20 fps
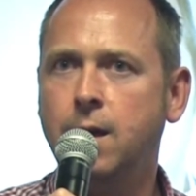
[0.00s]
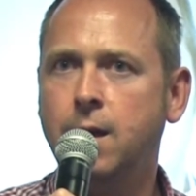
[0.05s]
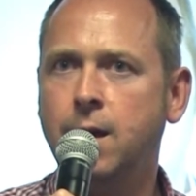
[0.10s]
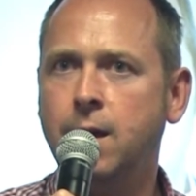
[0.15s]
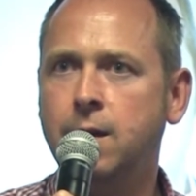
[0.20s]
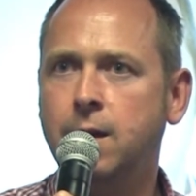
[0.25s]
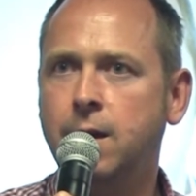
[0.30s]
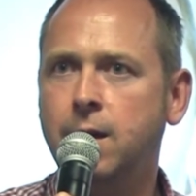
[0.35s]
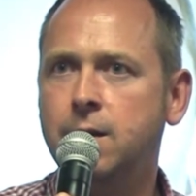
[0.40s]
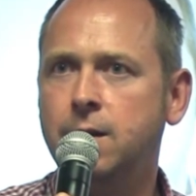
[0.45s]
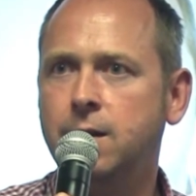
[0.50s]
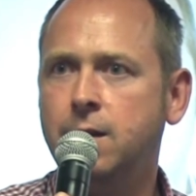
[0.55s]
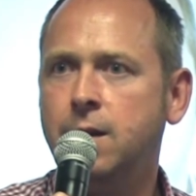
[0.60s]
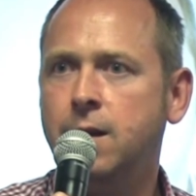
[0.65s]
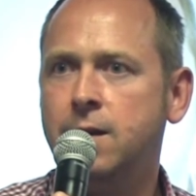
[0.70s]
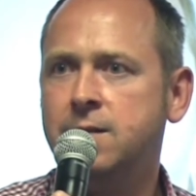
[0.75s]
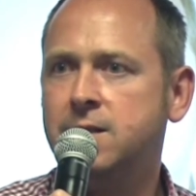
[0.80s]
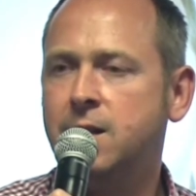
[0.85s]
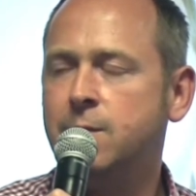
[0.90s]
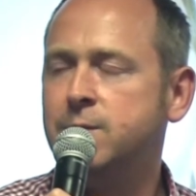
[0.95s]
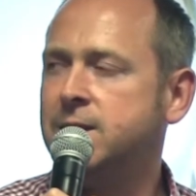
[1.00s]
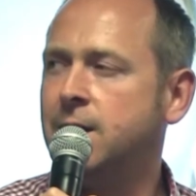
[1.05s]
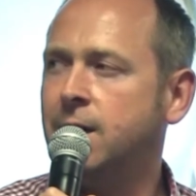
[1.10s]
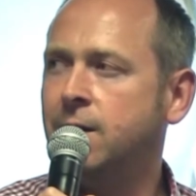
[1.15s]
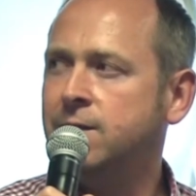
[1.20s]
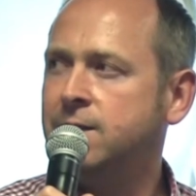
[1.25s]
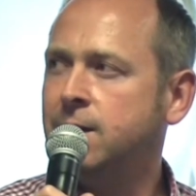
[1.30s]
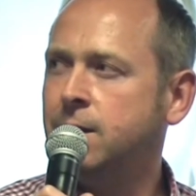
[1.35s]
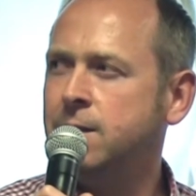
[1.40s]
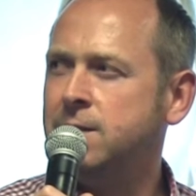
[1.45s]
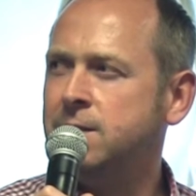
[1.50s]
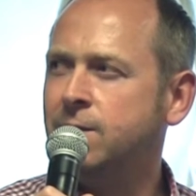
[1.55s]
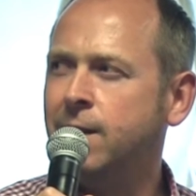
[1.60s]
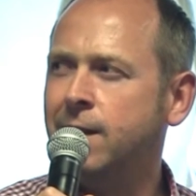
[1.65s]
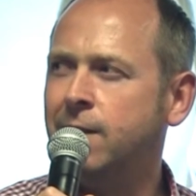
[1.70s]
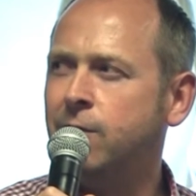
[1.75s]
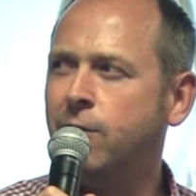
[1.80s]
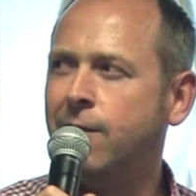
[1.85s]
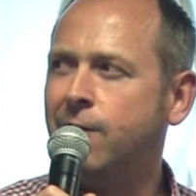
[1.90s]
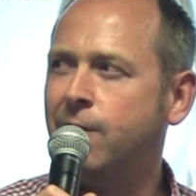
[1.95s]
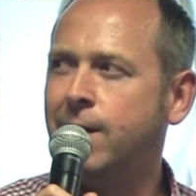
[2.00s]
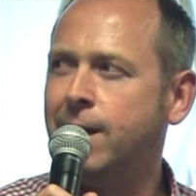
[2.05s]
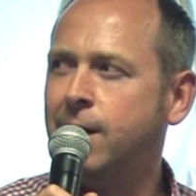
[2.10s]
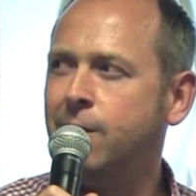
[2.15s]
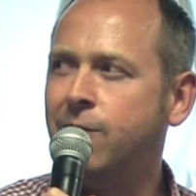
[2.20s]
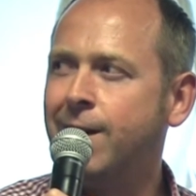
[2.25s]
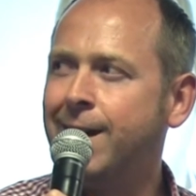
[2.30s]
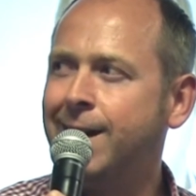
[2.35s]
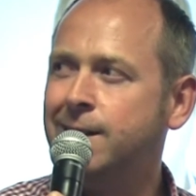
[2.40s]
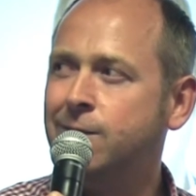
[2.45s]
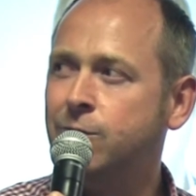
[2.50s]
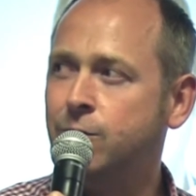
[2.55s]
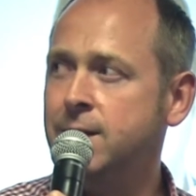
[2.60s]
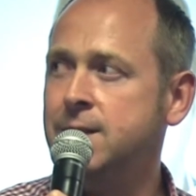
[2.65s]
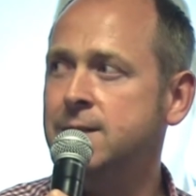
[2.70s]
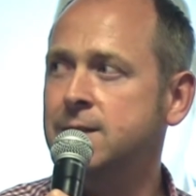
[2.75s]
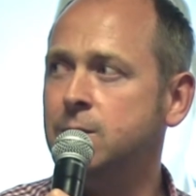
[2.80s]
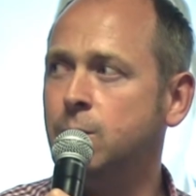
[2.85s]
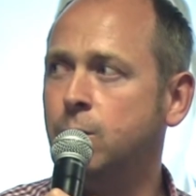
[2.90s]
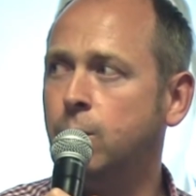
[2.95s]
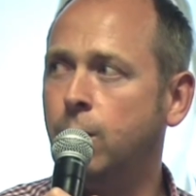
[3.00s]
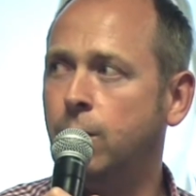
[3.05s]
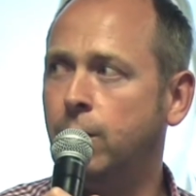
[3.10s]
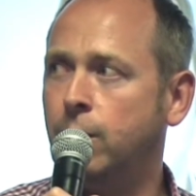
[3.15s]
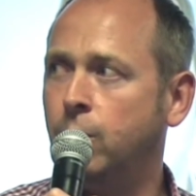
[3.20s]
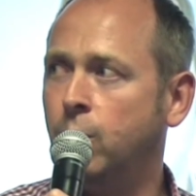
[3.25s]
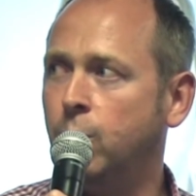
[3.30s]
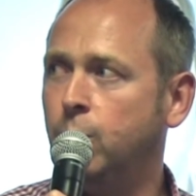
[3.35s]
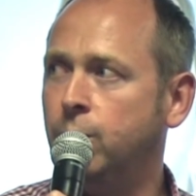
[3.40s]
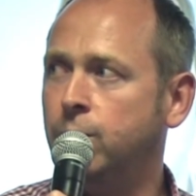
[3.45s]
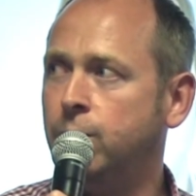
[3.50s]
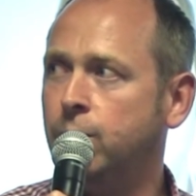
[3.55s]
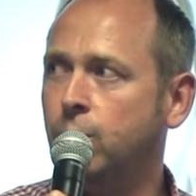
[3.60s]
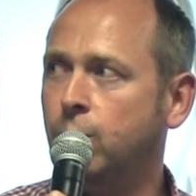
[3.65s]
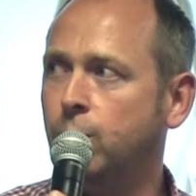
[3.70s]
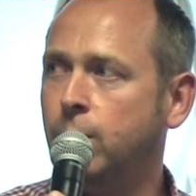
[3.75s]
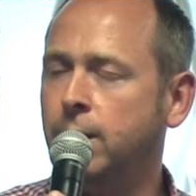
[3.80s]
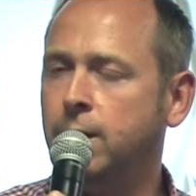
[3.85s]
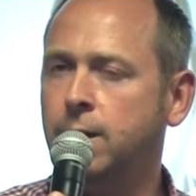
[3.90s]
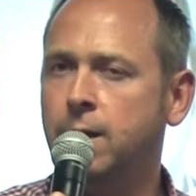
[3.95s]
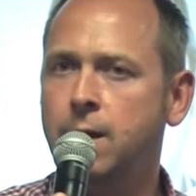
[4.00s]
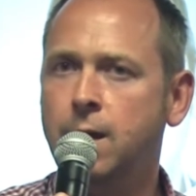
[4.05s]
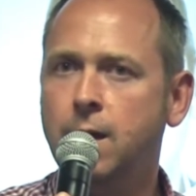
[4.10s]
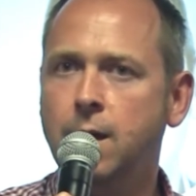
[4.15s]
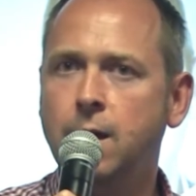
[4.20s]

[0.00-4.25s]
And 9 times out of 10, there's a very, very valid reason why they're not performing.